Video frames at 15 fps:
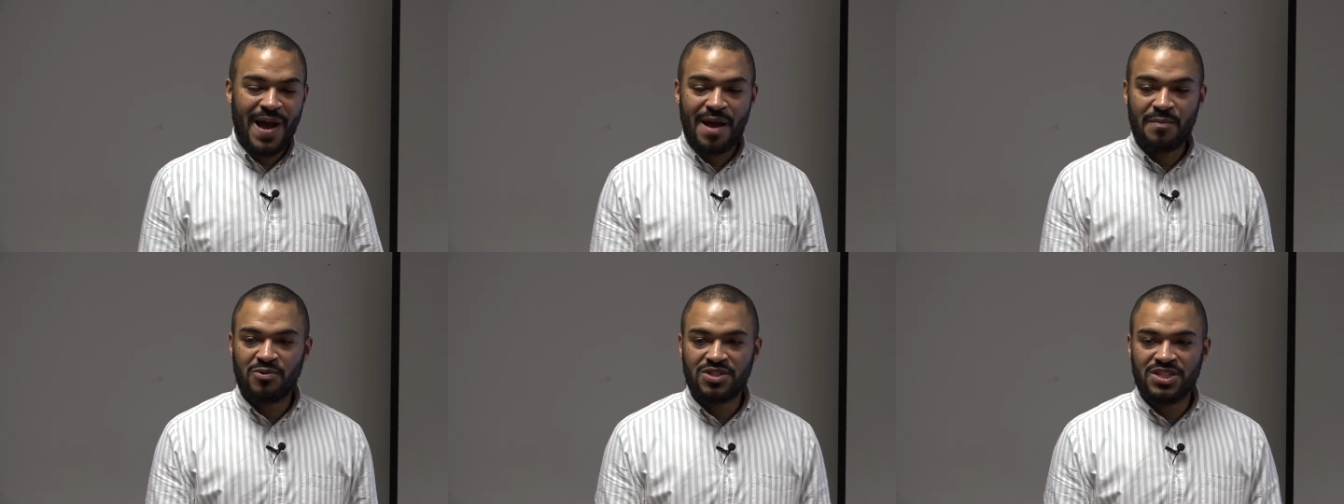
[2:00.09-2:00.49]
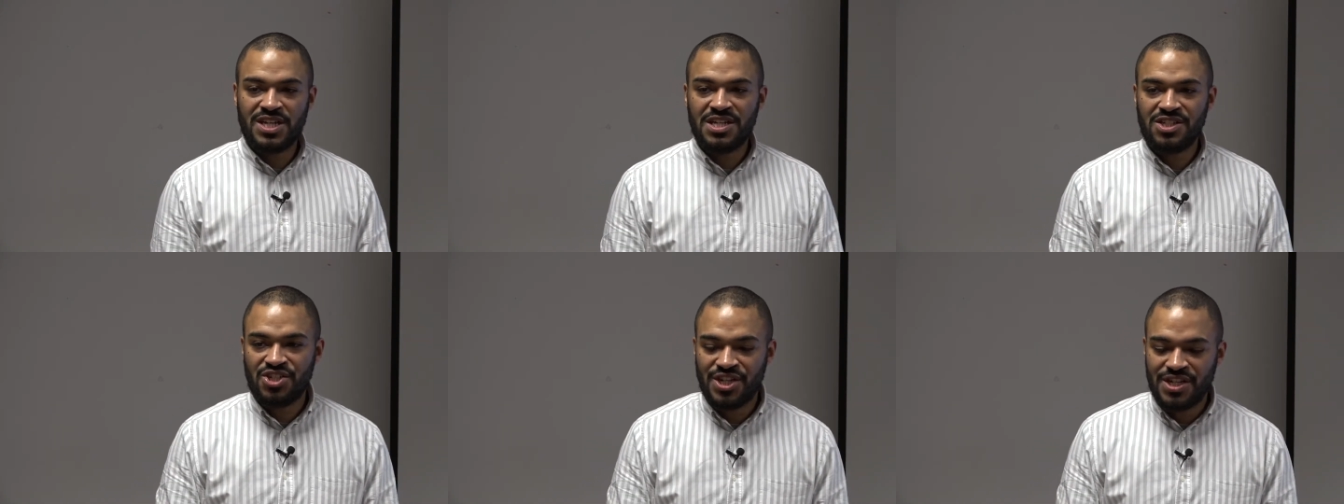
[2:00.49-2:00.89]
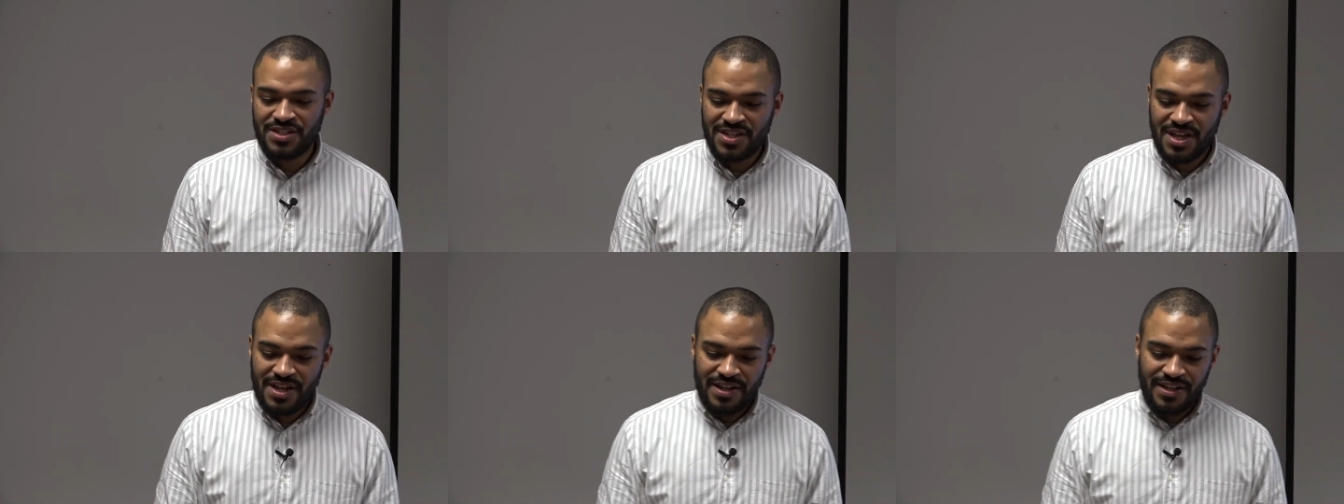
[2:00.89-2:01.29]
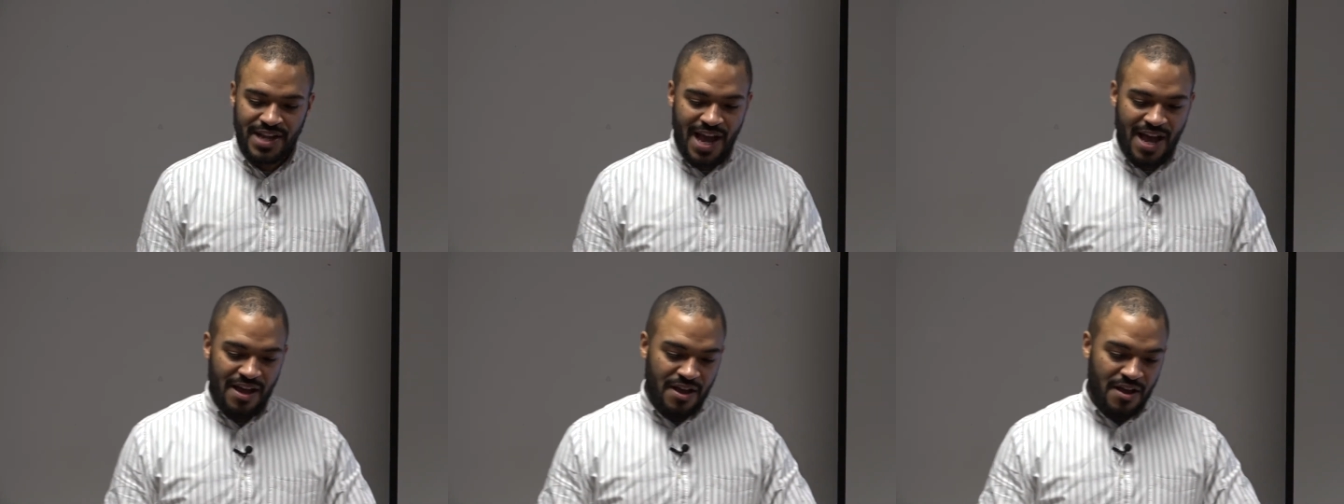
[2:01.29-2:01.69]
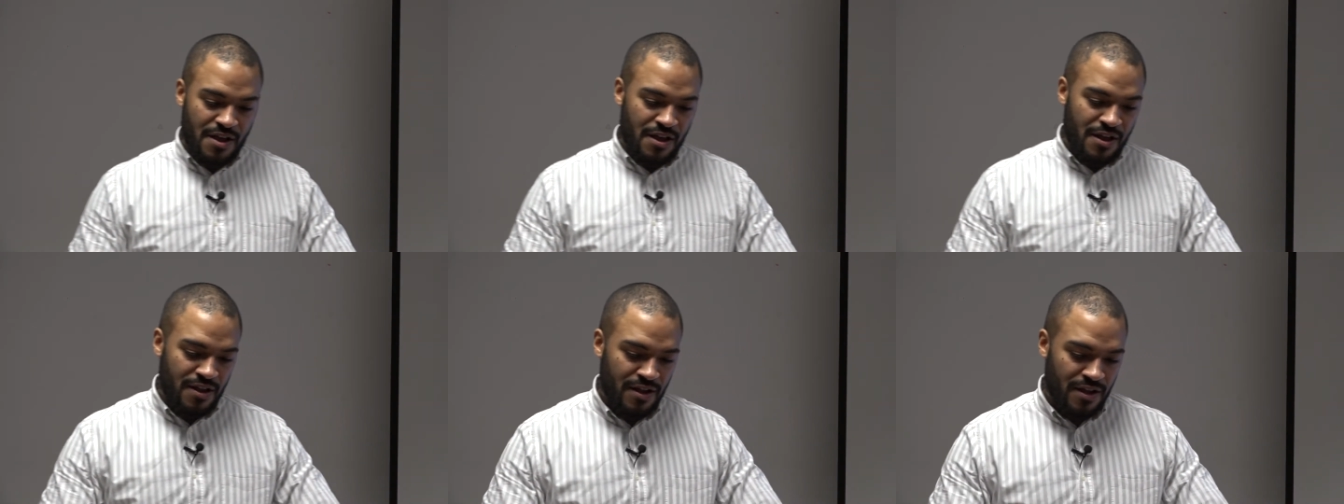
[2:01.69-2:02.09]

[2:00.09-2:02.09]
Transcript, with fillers: The Bible teaches that